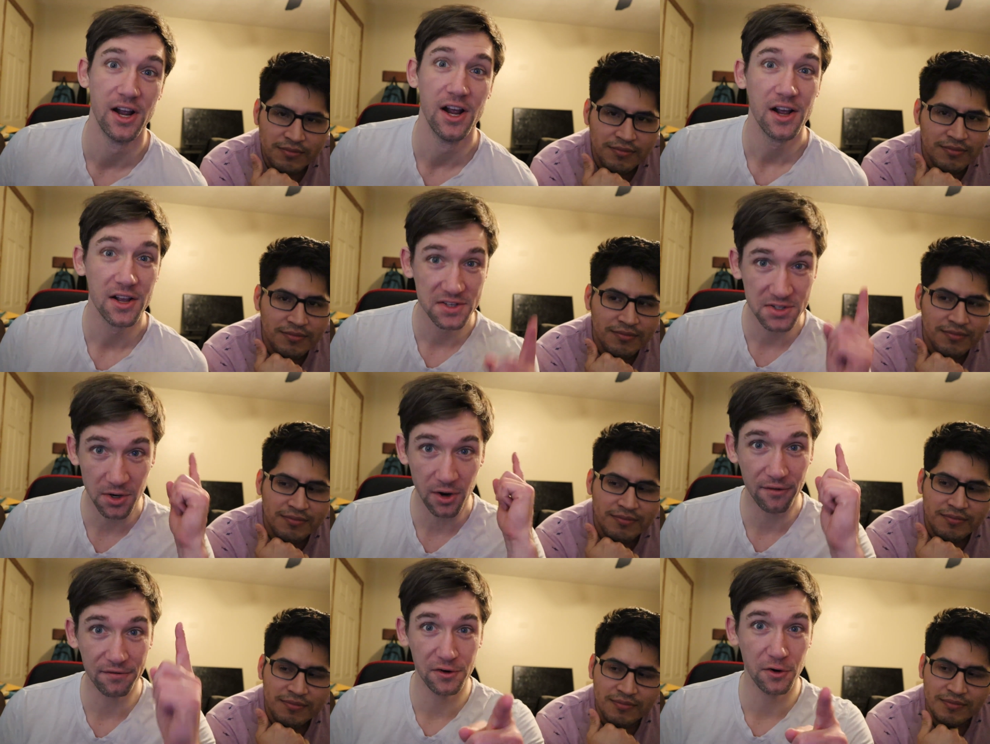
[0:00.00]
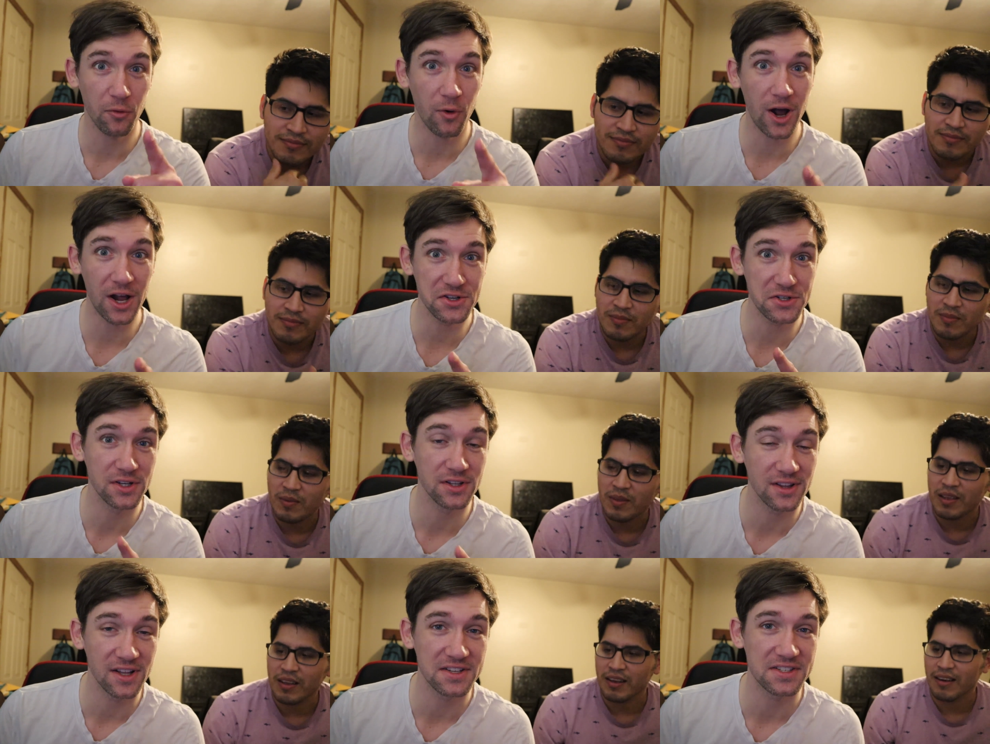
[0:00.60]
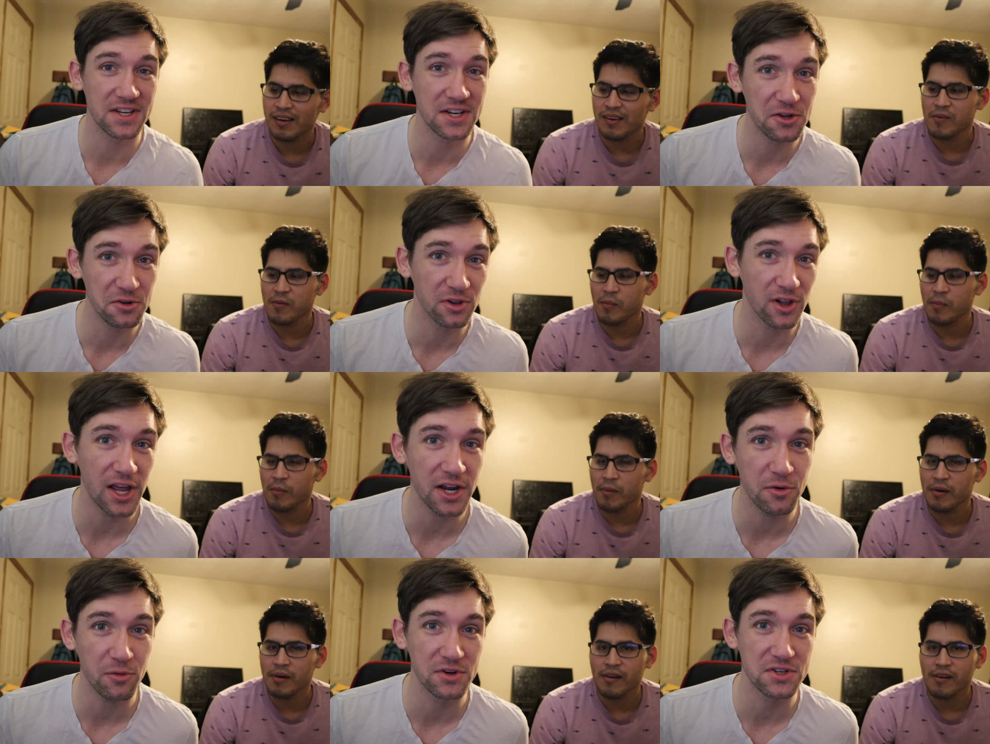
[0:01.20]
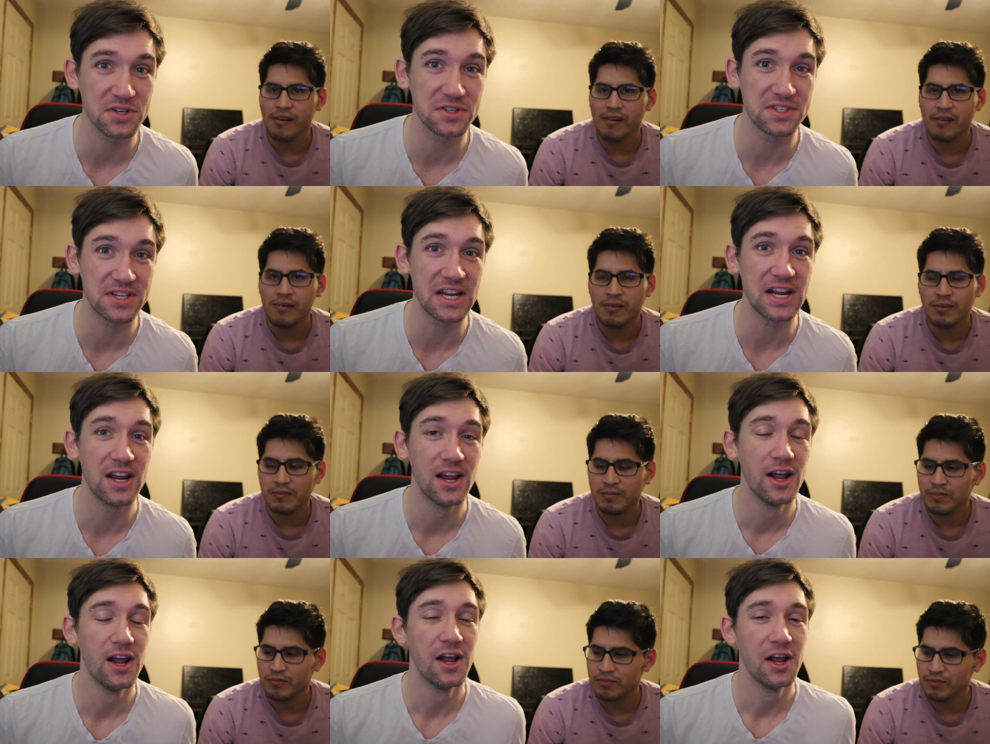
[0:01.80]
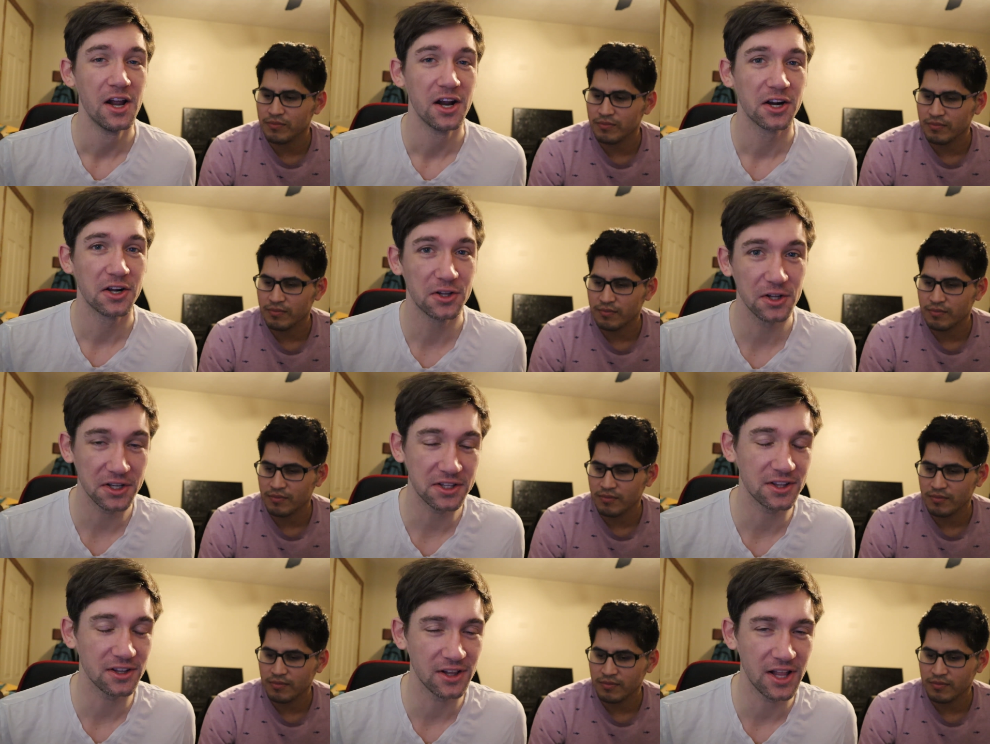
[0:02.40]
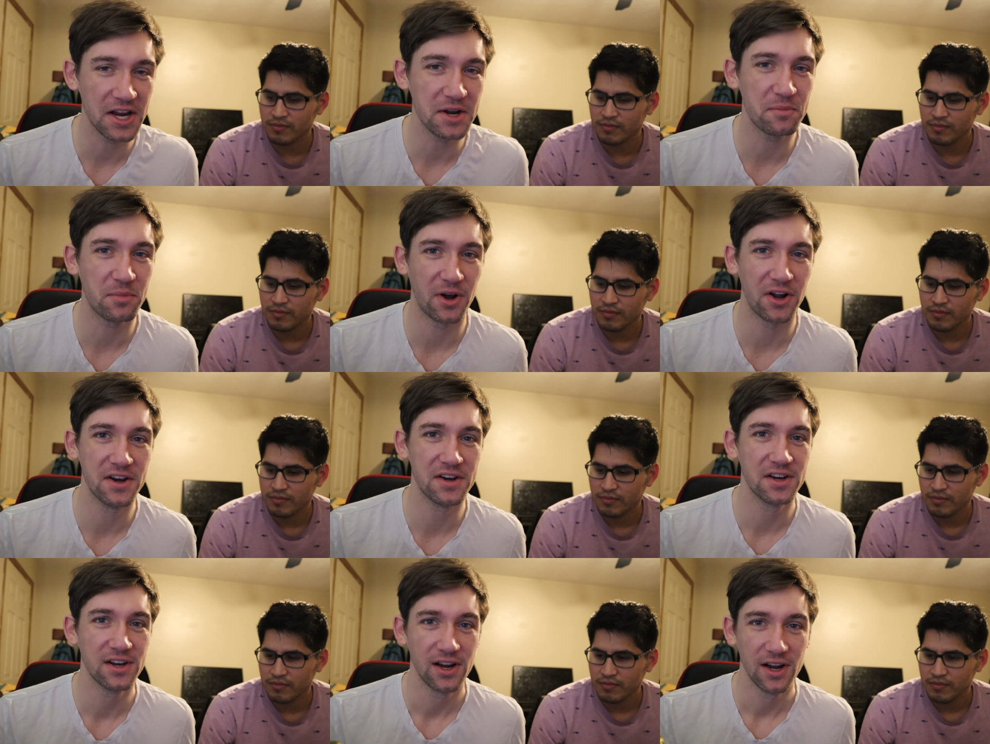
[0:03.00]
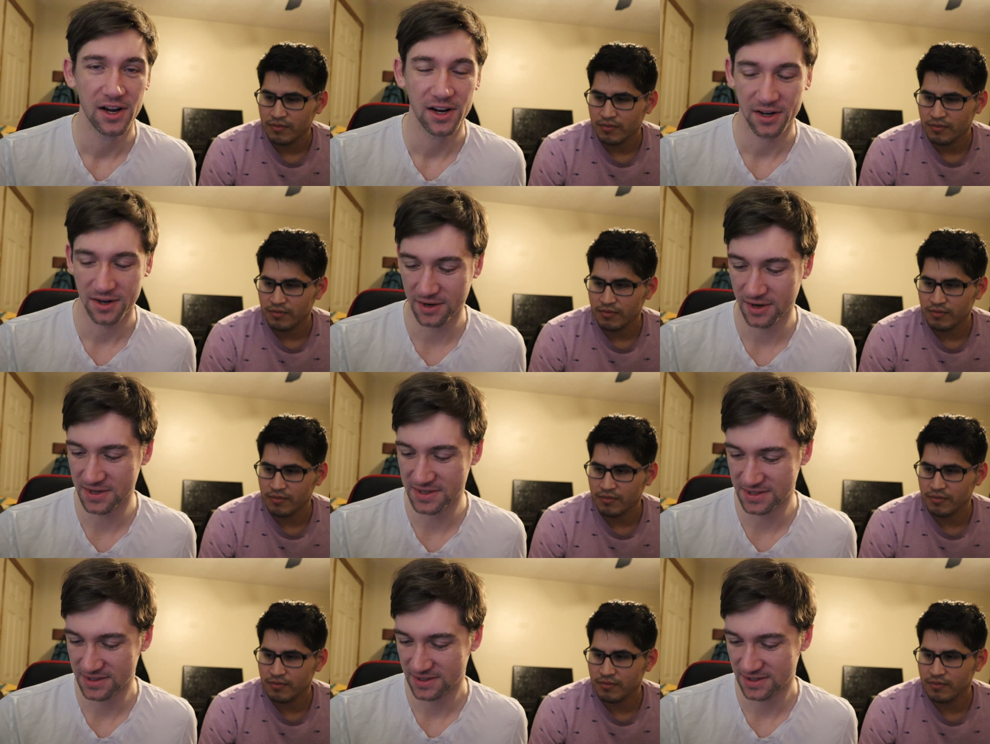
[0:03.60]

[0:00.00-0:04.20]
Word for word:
Speaker 1: So if you're watching this and you like what you see, click the like button because